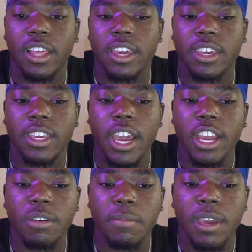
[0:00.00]
Like, yeah,
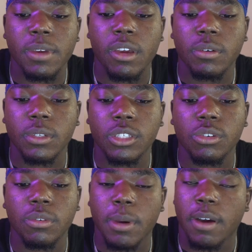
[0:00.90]
you may be able to
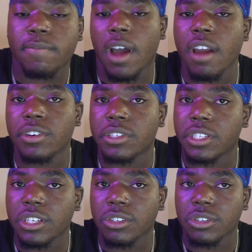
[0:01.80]
do about 5 or
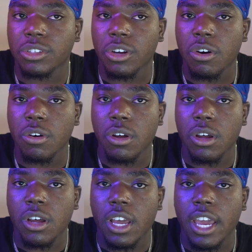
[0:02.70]
6 or so,
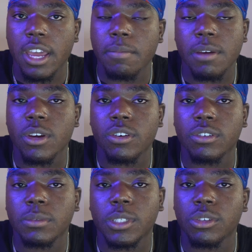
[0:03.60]
and maybe
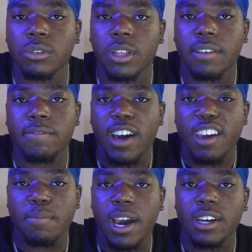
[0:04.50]
you're able to do like
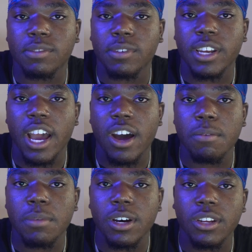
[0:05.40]
5 pounds for now,
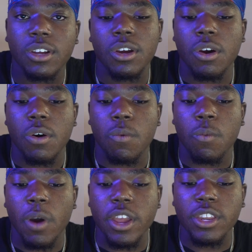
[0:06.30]
but
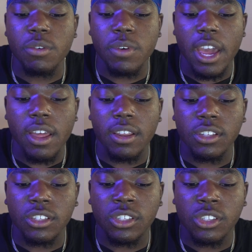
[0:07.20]
when you
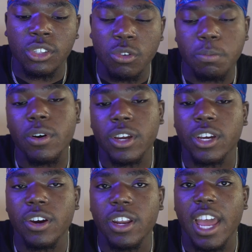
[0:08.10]
get super
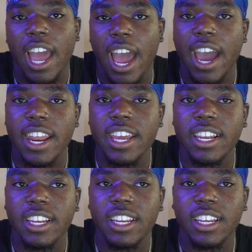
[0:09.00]
good at
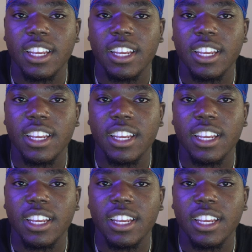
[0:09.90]
it,